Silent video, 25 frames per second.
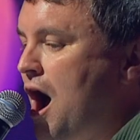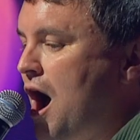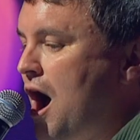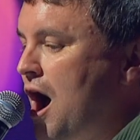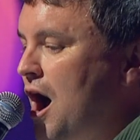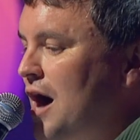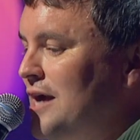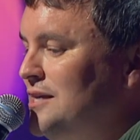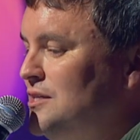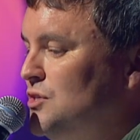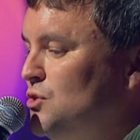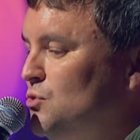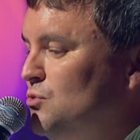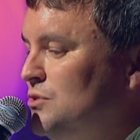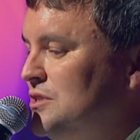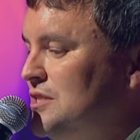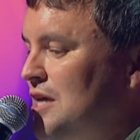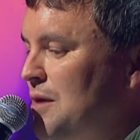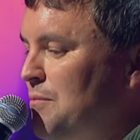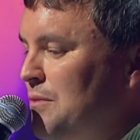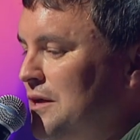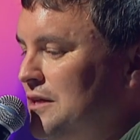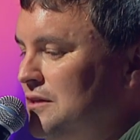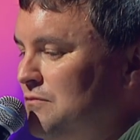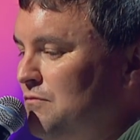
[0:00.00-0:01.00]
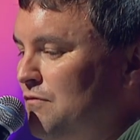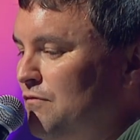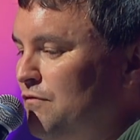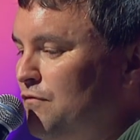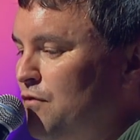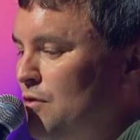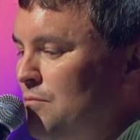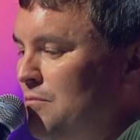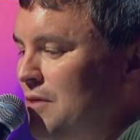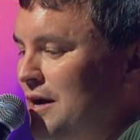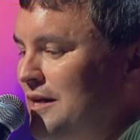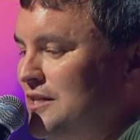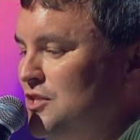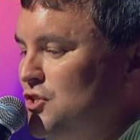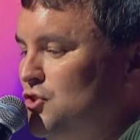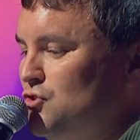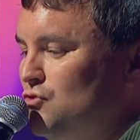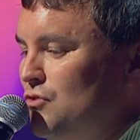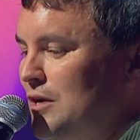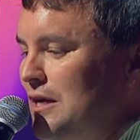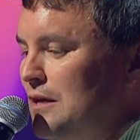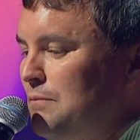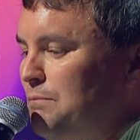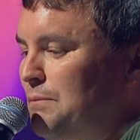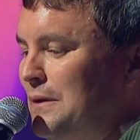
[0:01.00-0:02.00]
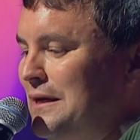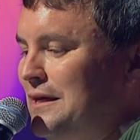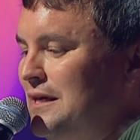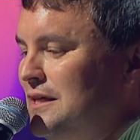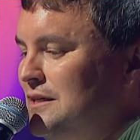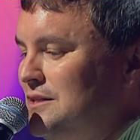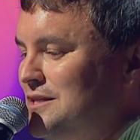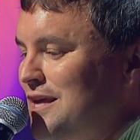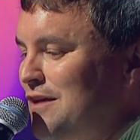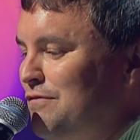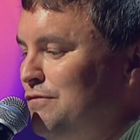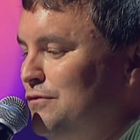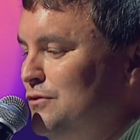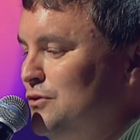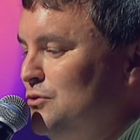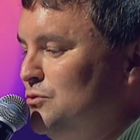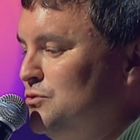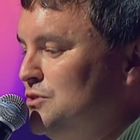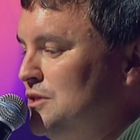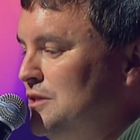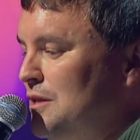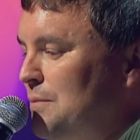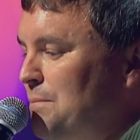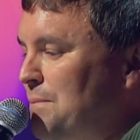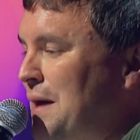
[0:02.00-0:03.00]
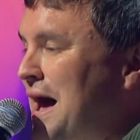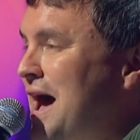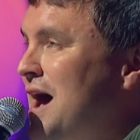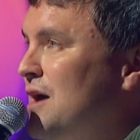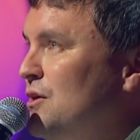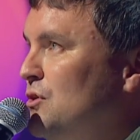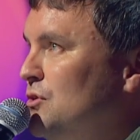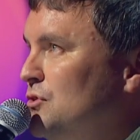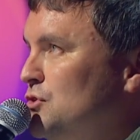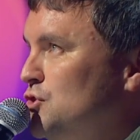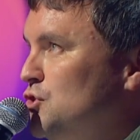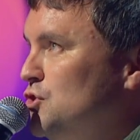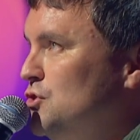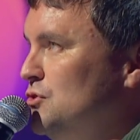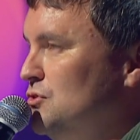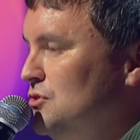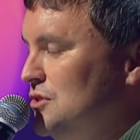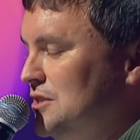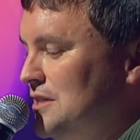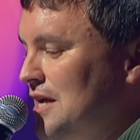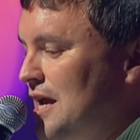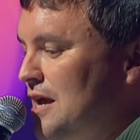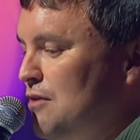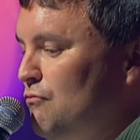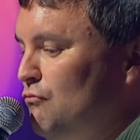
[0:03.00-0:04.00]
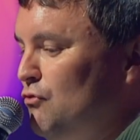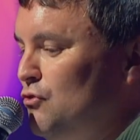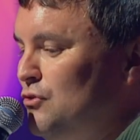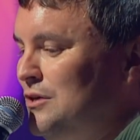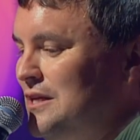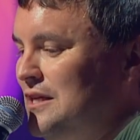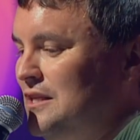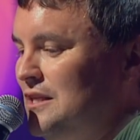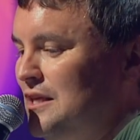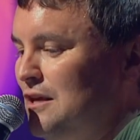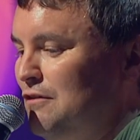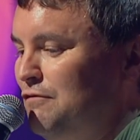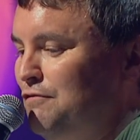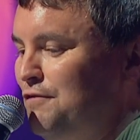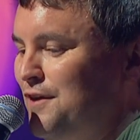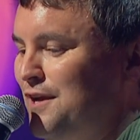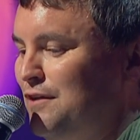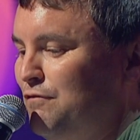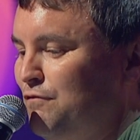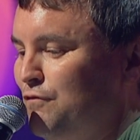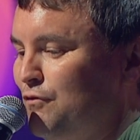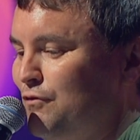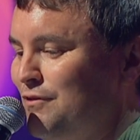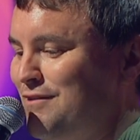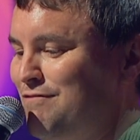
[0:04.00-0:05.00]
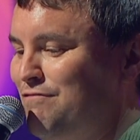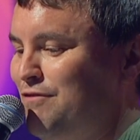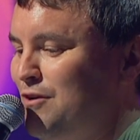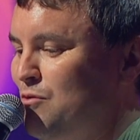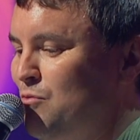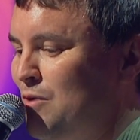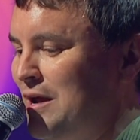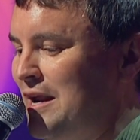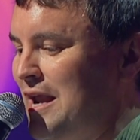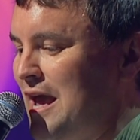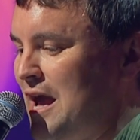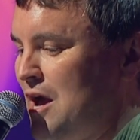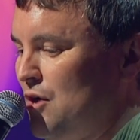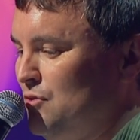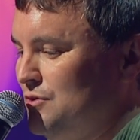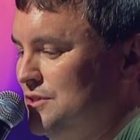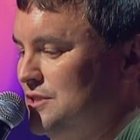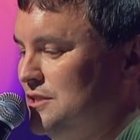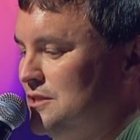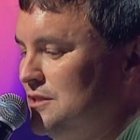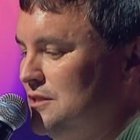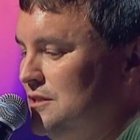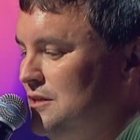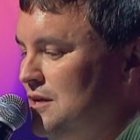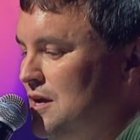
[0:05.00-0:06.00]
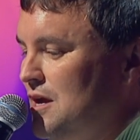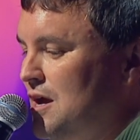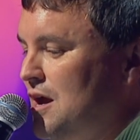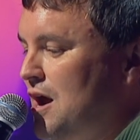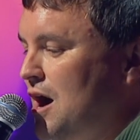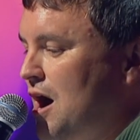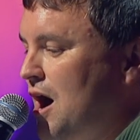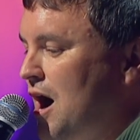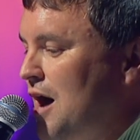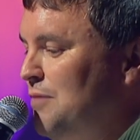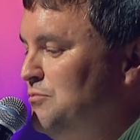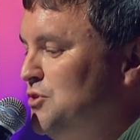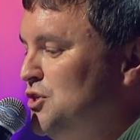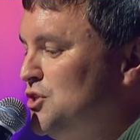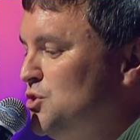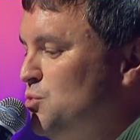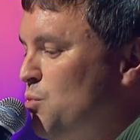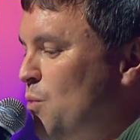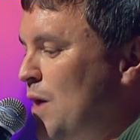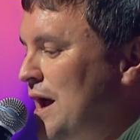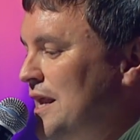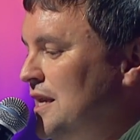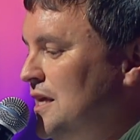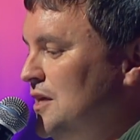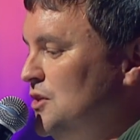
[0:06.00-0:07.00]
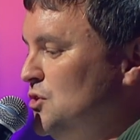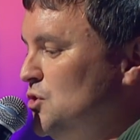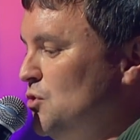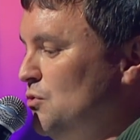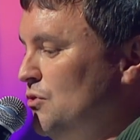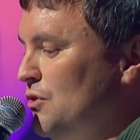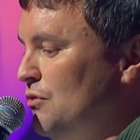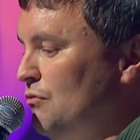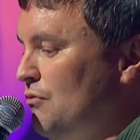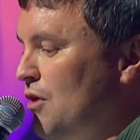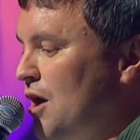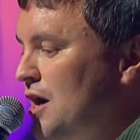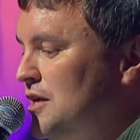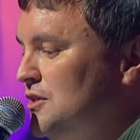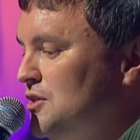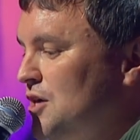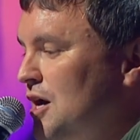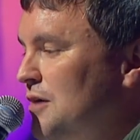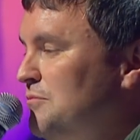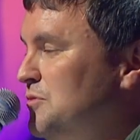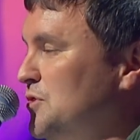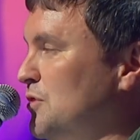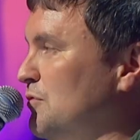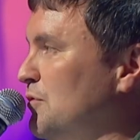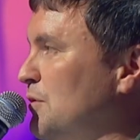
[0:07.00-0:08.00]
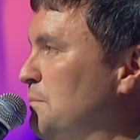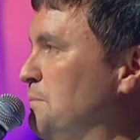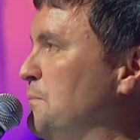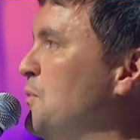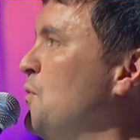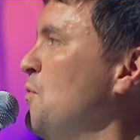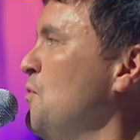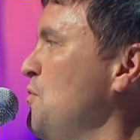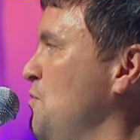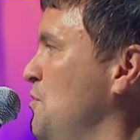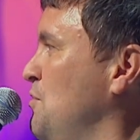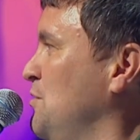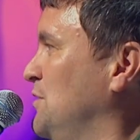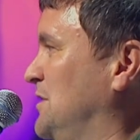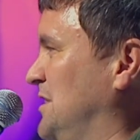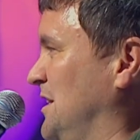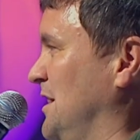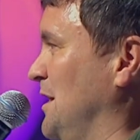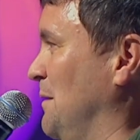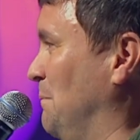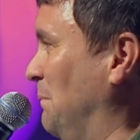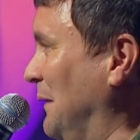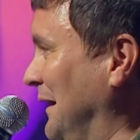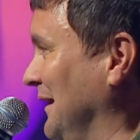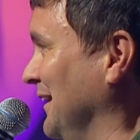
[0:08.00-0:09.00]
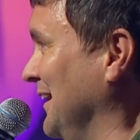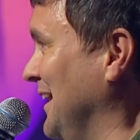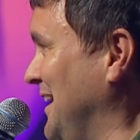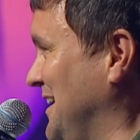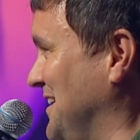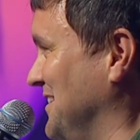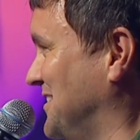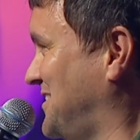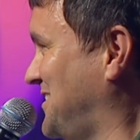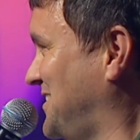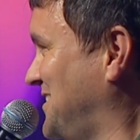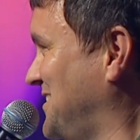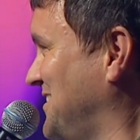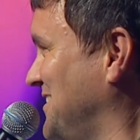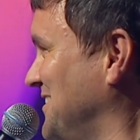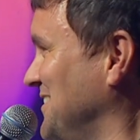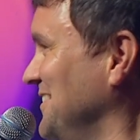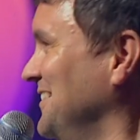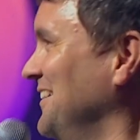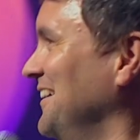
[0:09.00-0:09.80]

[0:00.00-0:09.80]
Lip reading: "I saw someone from my street picking daffodils in the park on Tuesday, ruining the effect for everyone else. I'm just waiting until the right time to report her to the police."